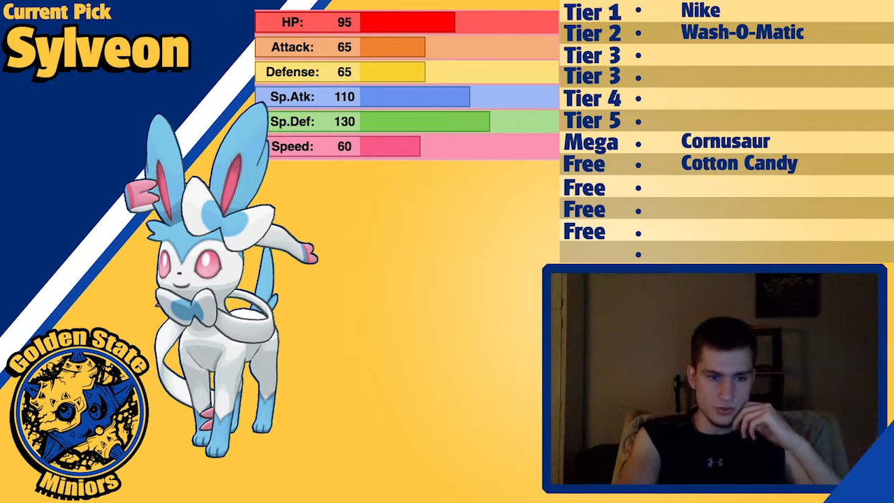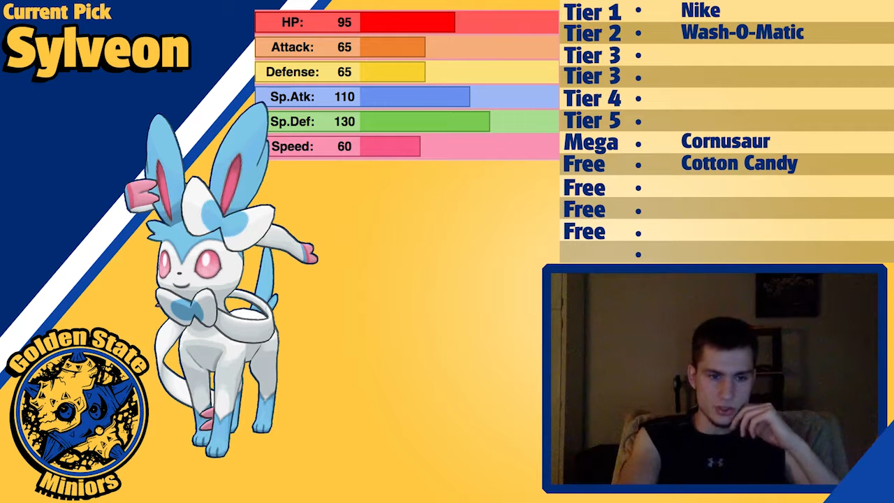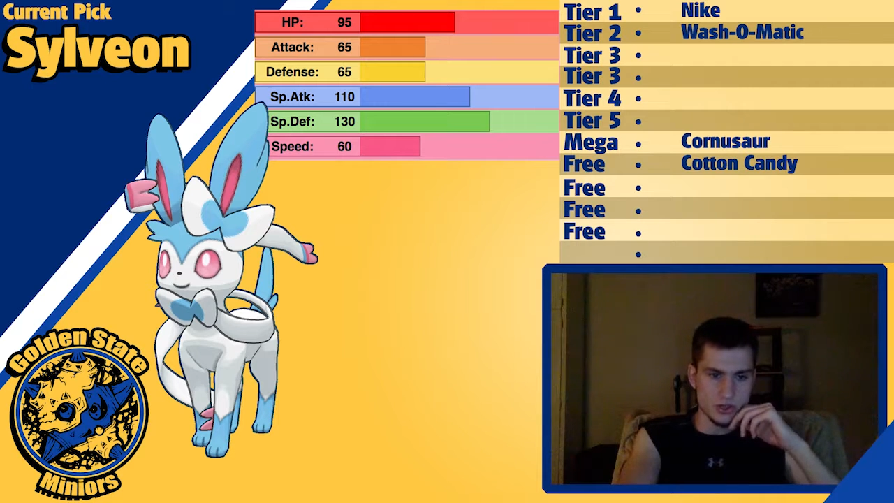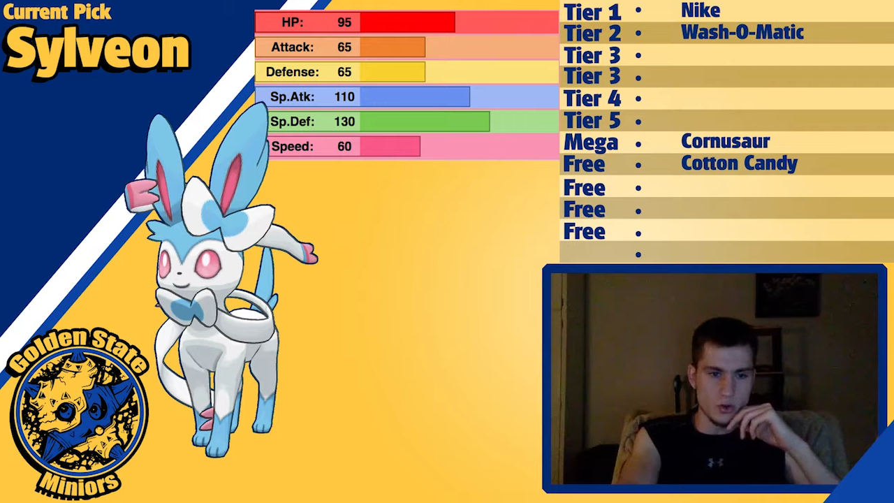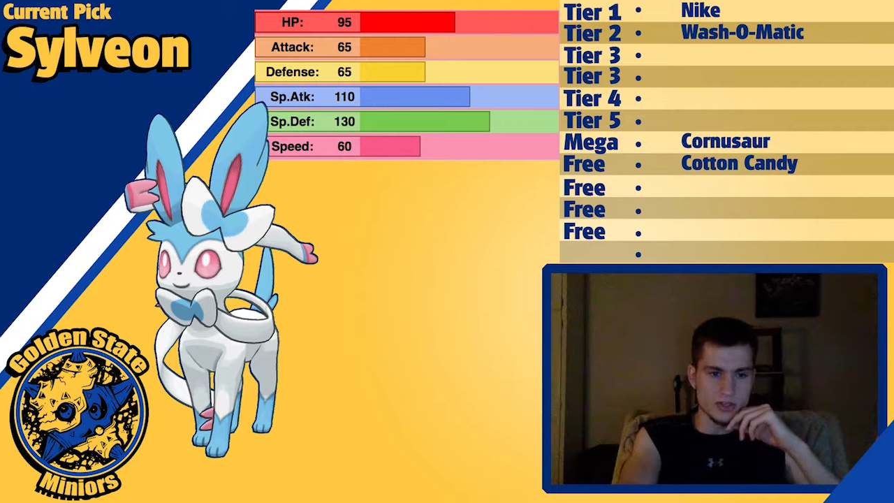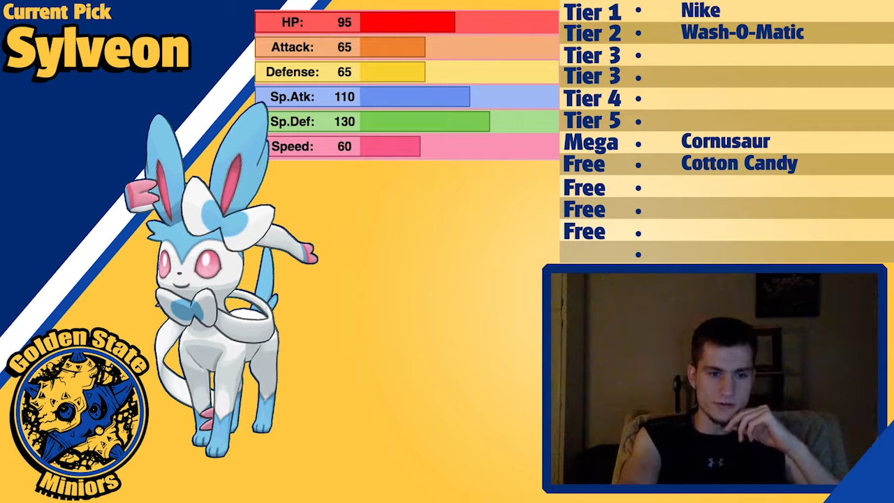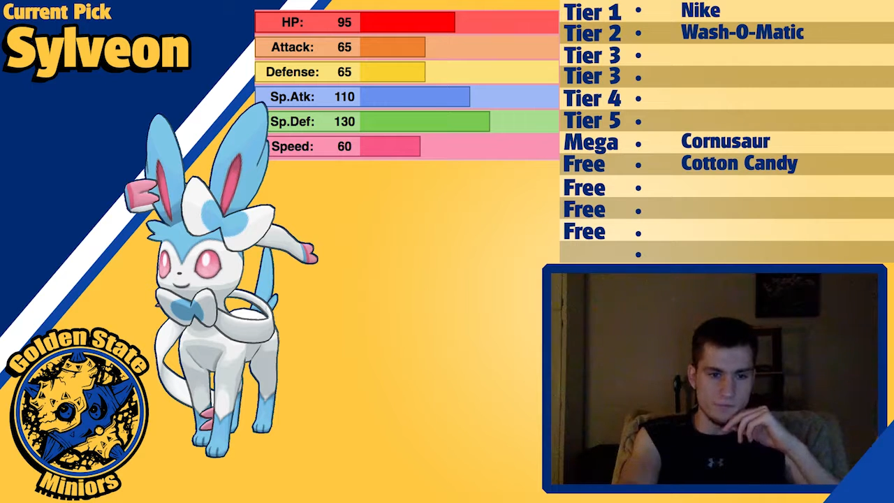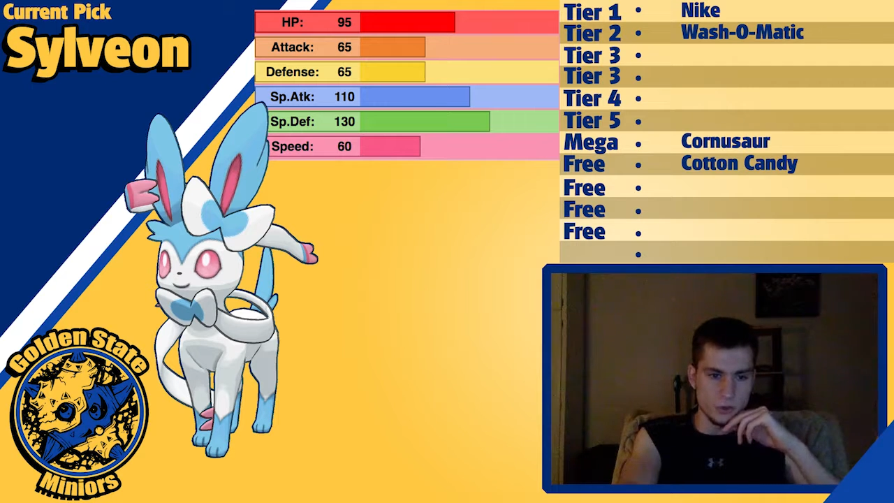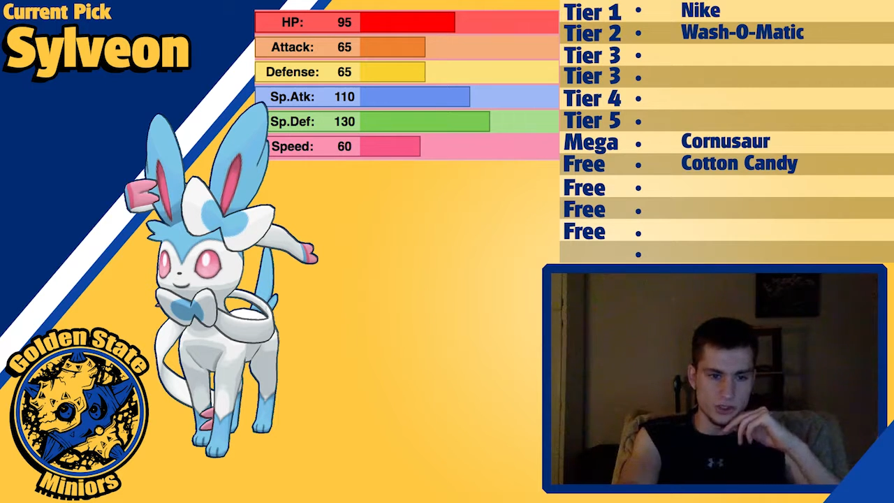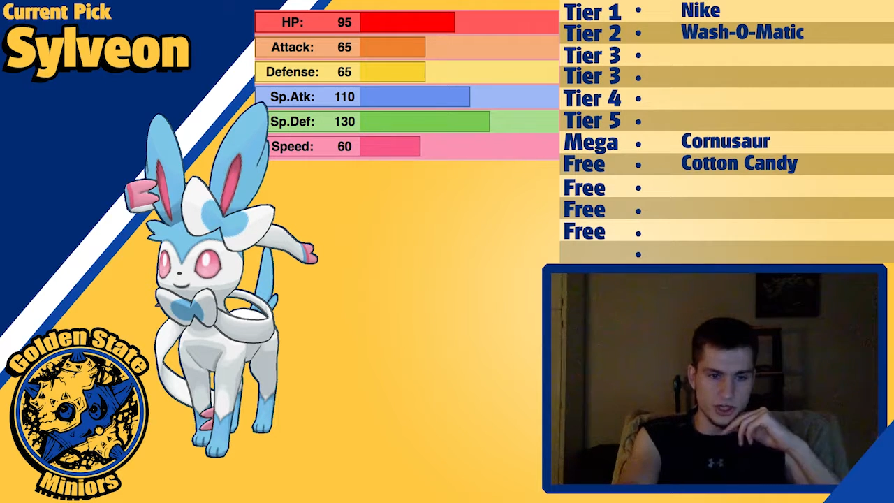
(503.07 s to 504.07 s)
which is always
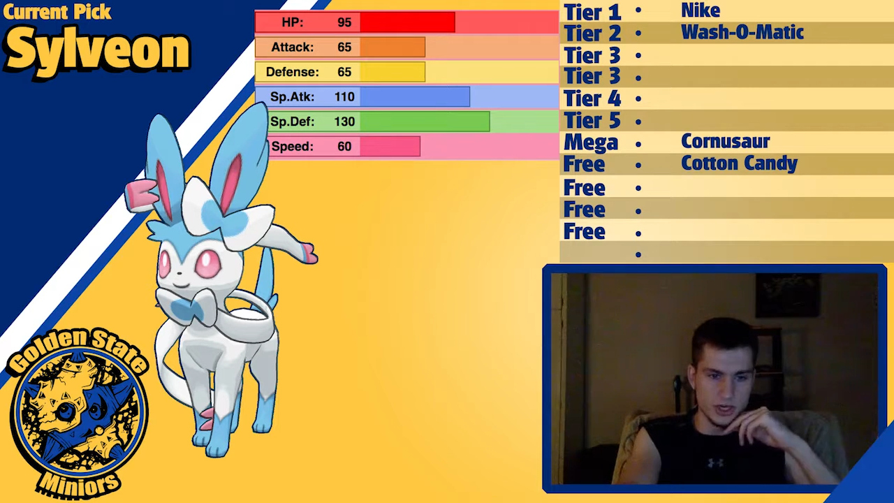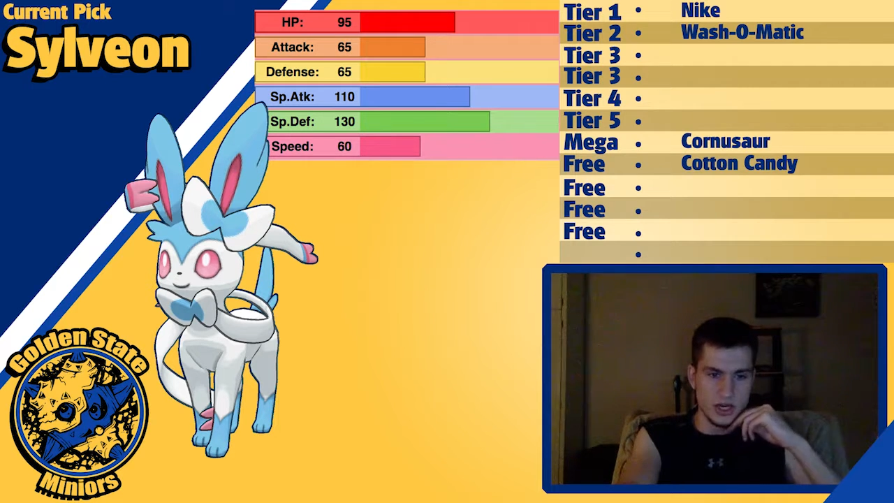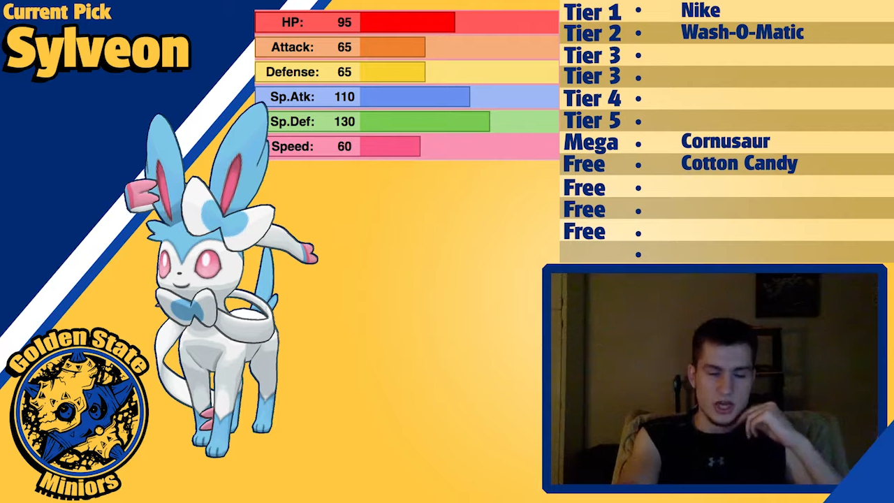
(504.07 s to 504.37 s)
unfortunate.